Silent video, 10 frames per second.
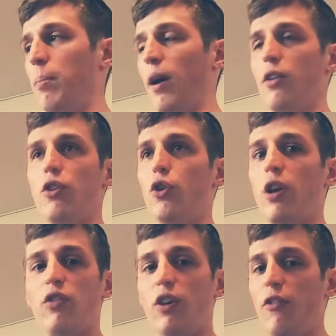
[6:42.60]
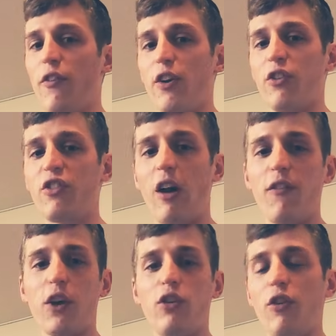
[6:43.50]
But you can toot for
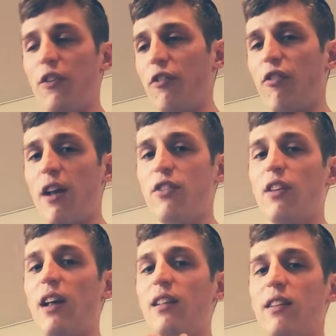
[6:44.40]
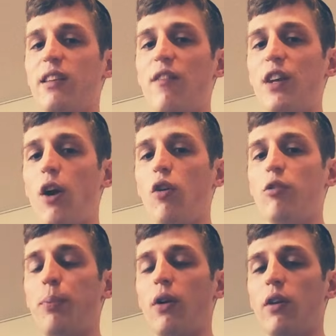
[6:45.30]
yourself, you can toot for your friends. Let's give it a go,
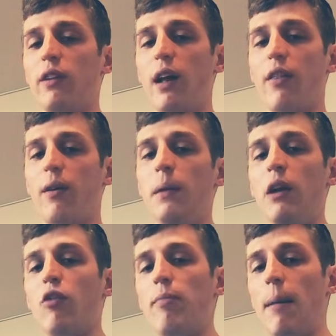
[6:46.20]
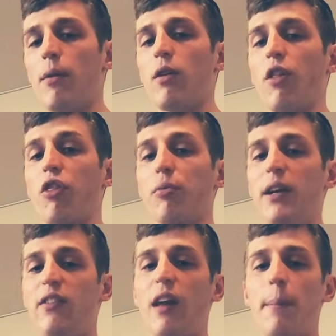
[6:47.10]
let's put it all together. Remember, the
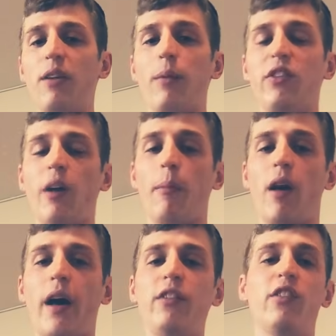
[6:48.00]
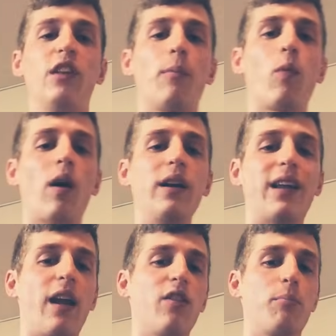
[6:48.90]
3 steps I would summarize is number 1,
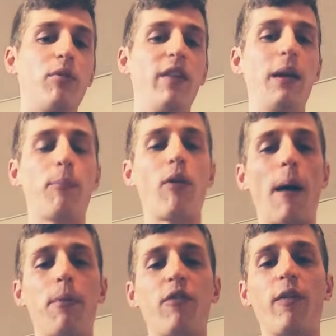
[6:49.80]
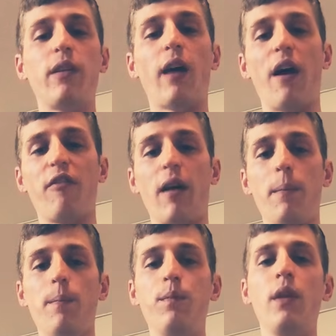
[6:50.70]
getting the breathing proper from the diaphragm.
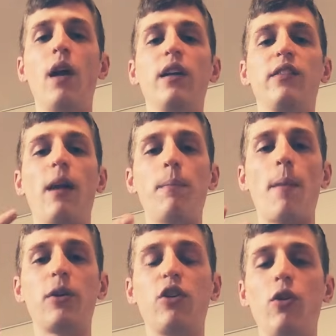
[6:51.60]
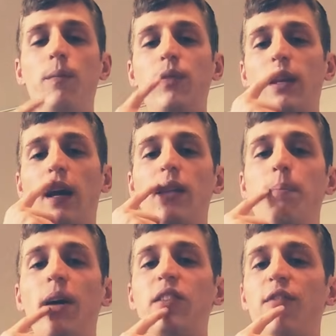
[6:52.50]
Step number 2, getting the
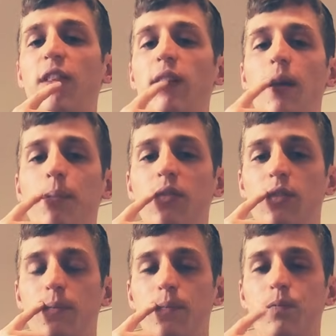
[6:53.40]
buzzing from the lips.